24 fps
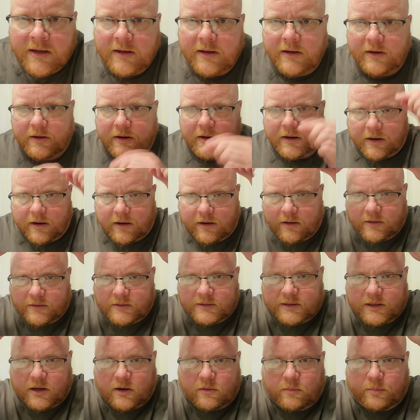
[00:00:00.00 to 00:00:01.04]
You can
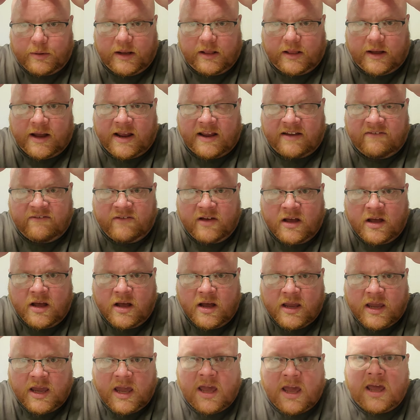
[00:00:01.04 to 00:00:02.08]
also be like,
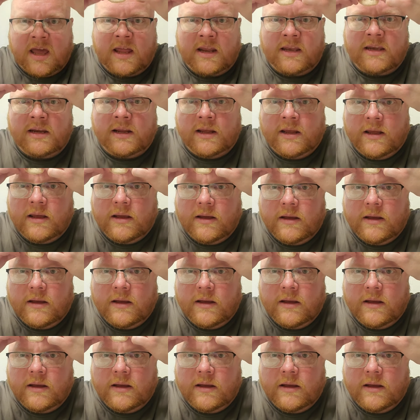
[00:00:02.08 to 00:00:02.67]
fuck it.